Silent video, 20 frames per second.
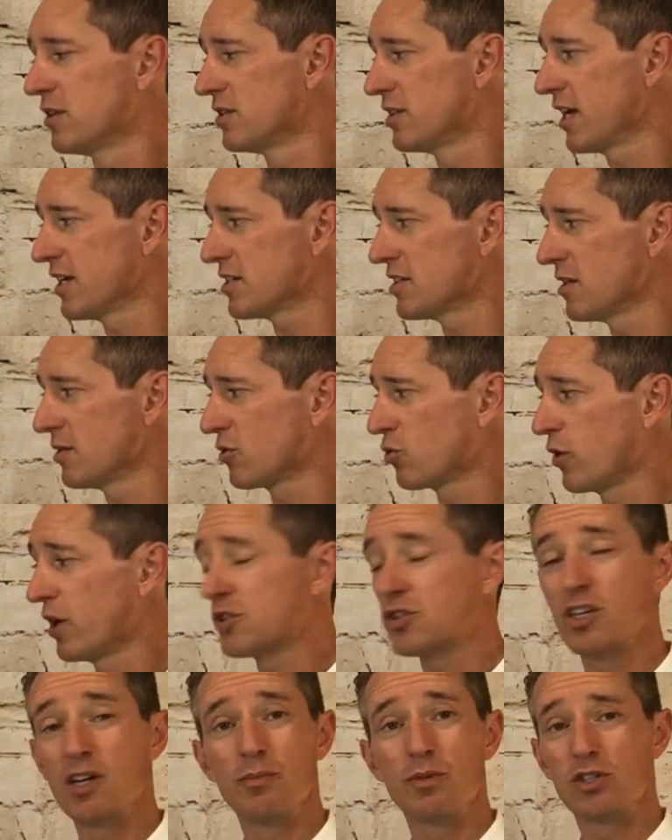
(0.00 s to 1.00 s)
Test,
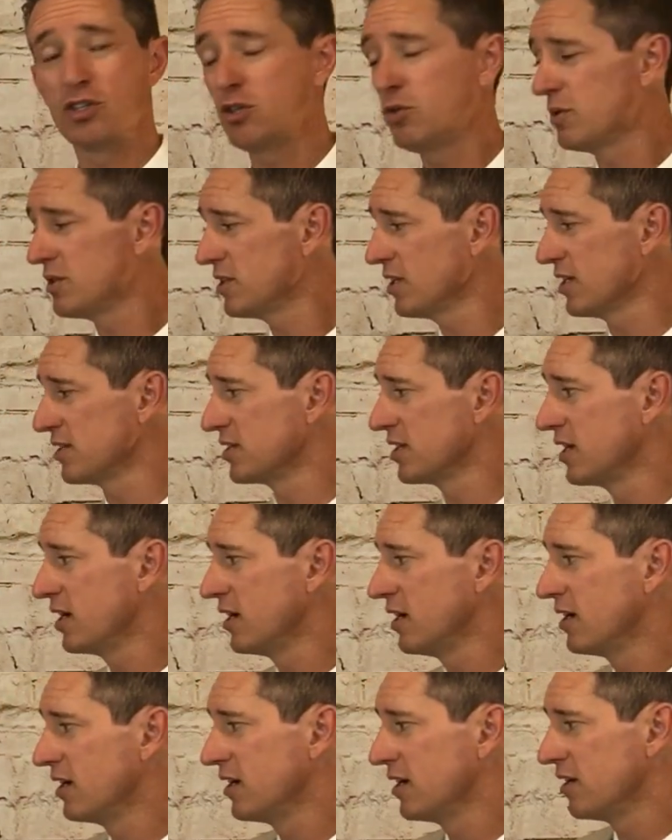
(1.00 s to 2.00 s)
question number two is this.
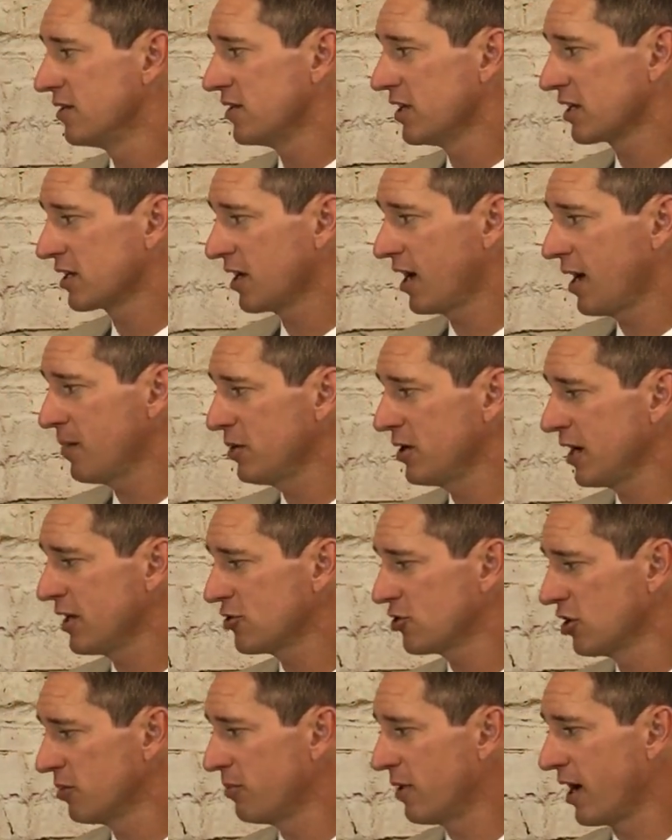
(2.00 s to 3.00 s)
The
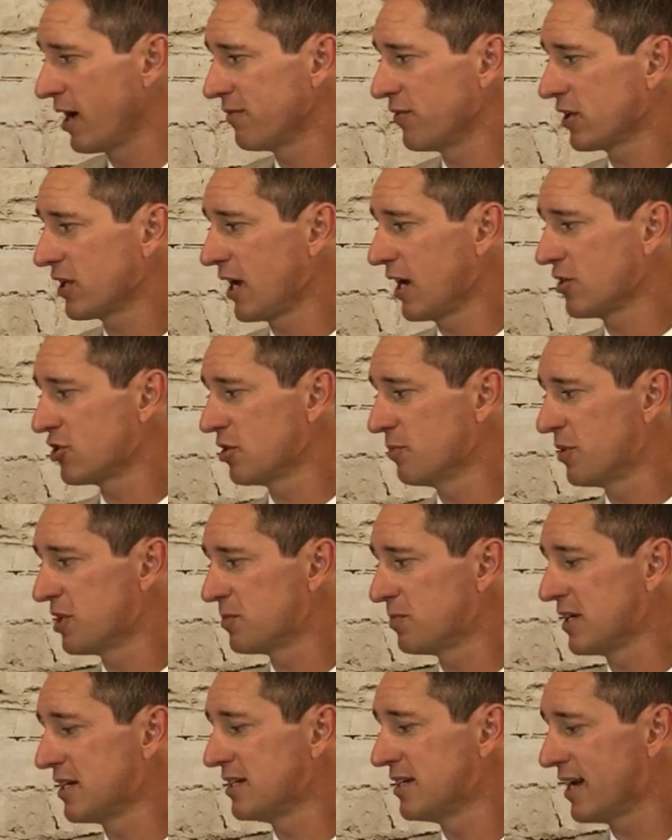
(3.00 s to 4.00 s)
accommodation or modification
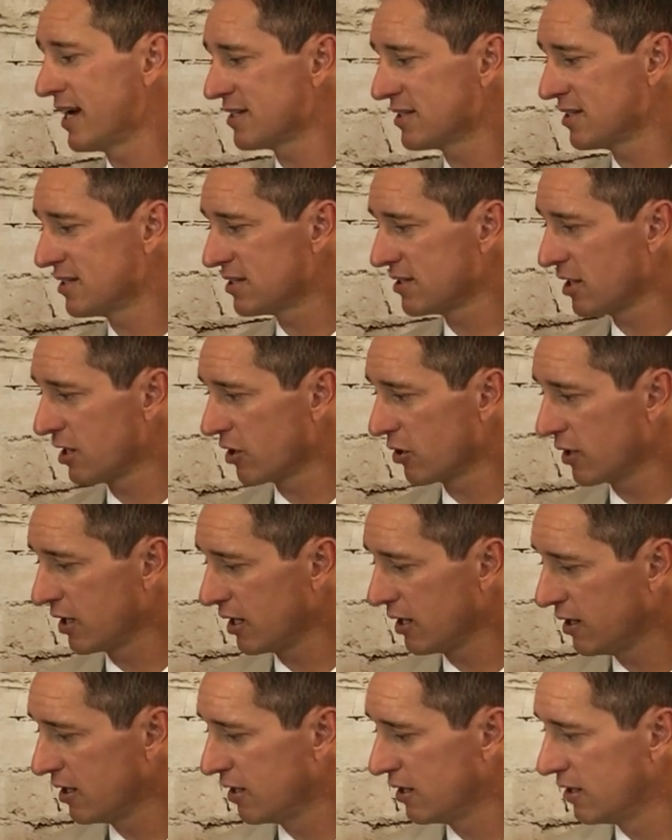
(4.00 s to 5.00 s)
must be
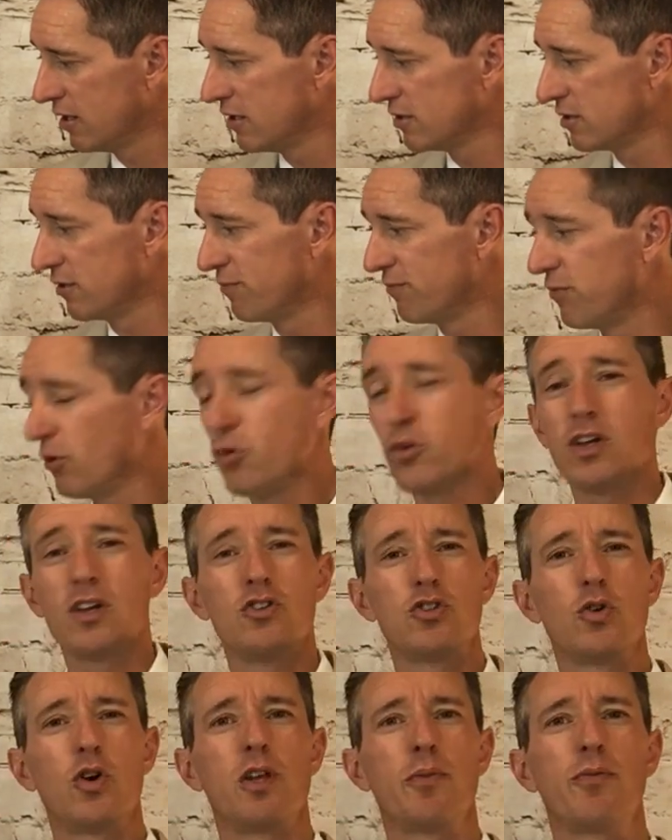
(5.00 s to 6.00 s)
necessary to fully
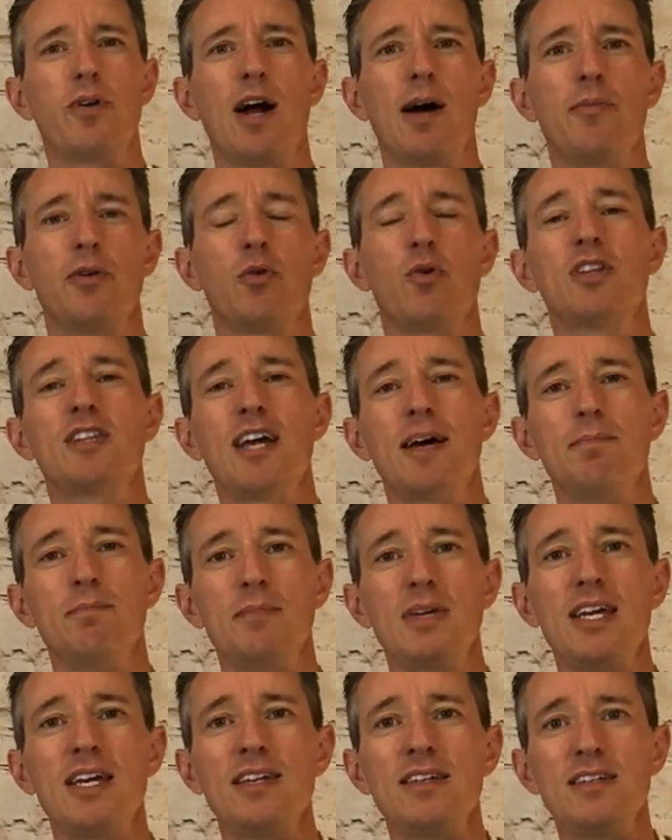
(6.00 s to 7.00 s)
enjoy the property. What that
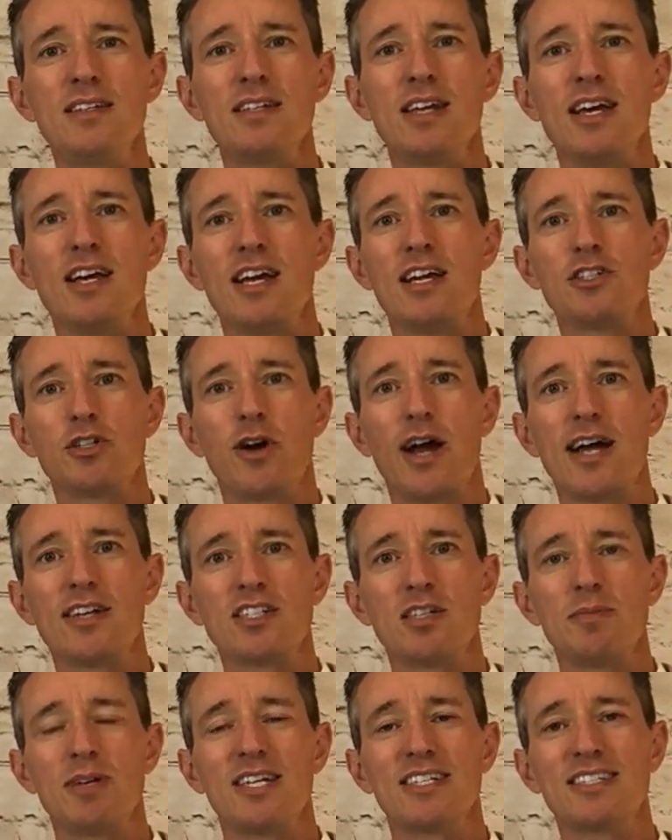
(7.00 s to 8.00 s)
means is there has
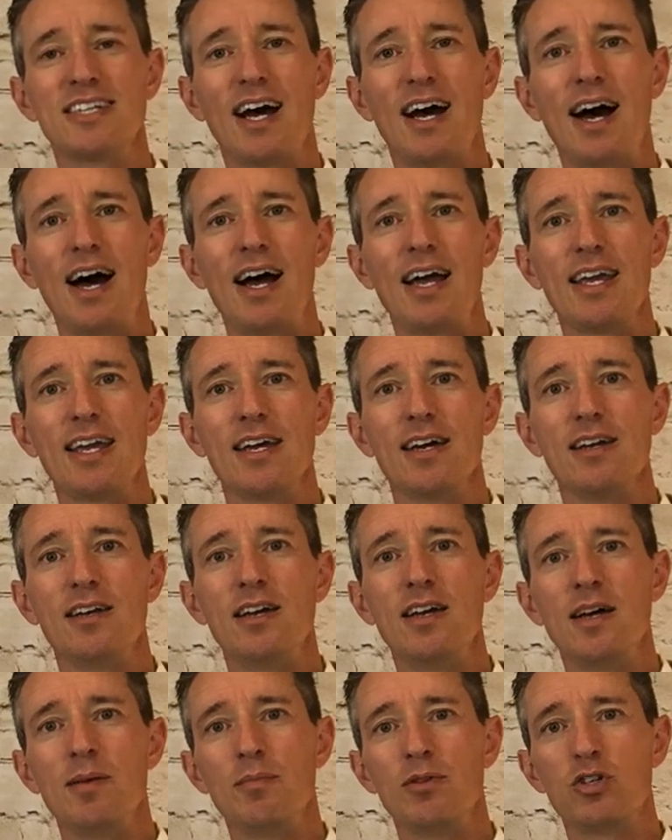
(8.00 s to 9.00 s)
to be a tie-in
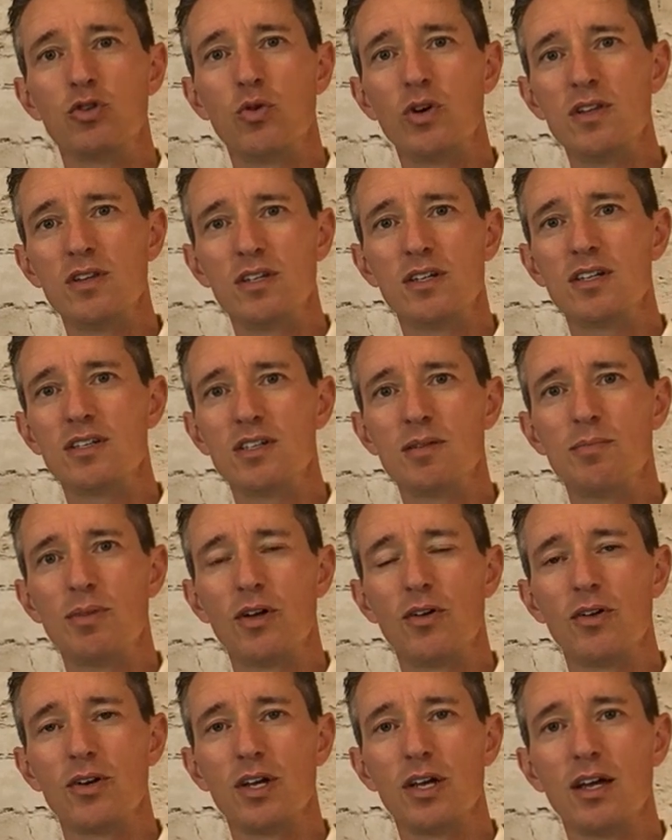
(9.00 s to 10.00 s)
between the
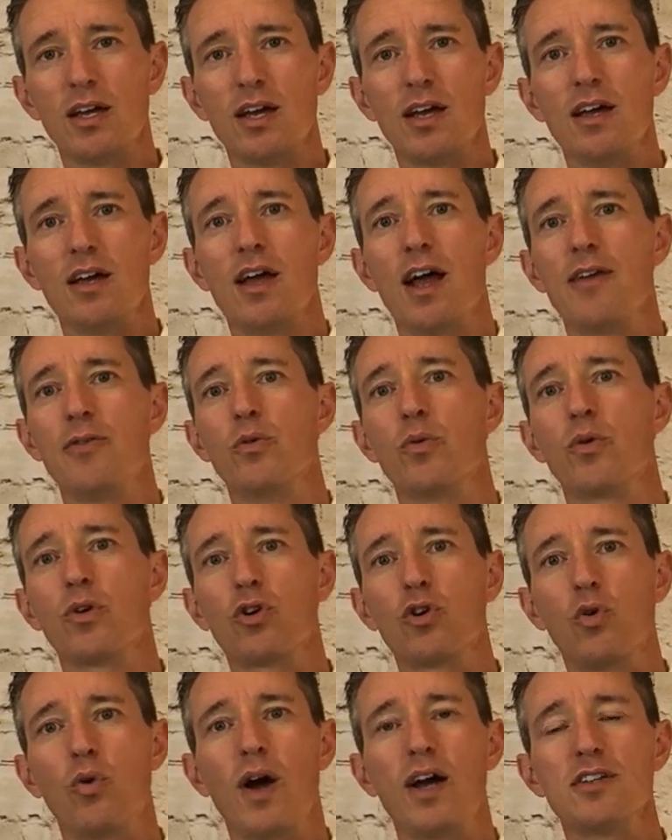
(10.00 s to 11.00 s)
disability and the
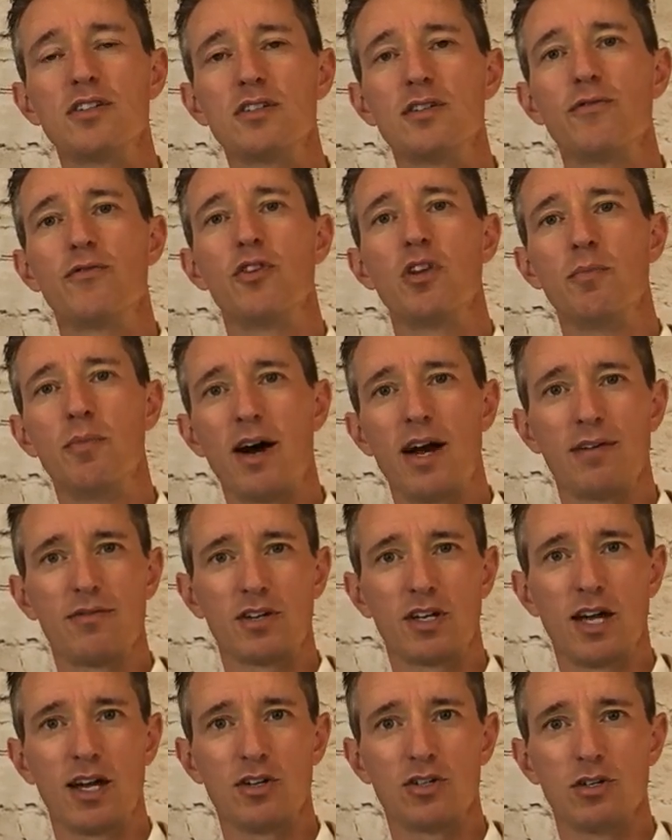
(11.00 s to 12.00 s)
request for the
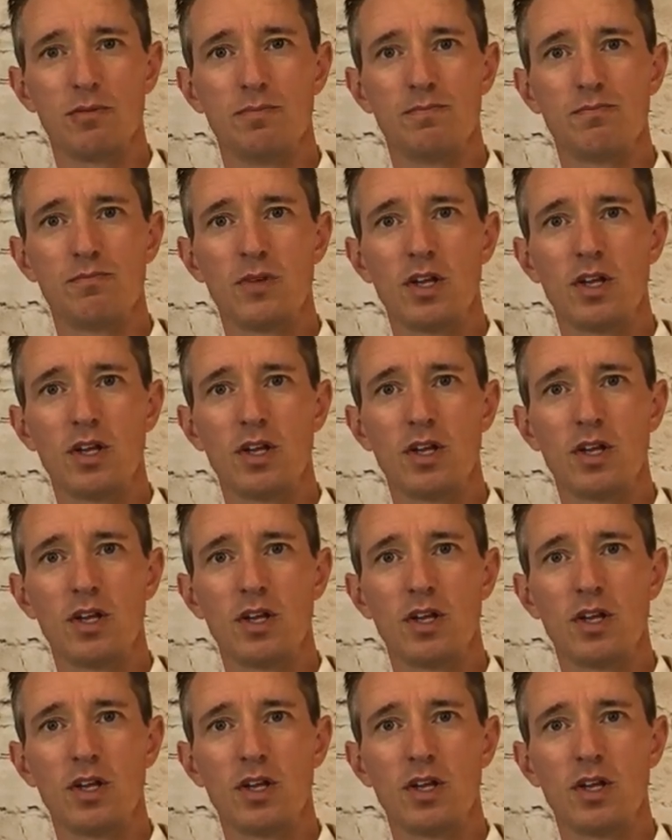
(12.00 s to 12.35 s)
modification.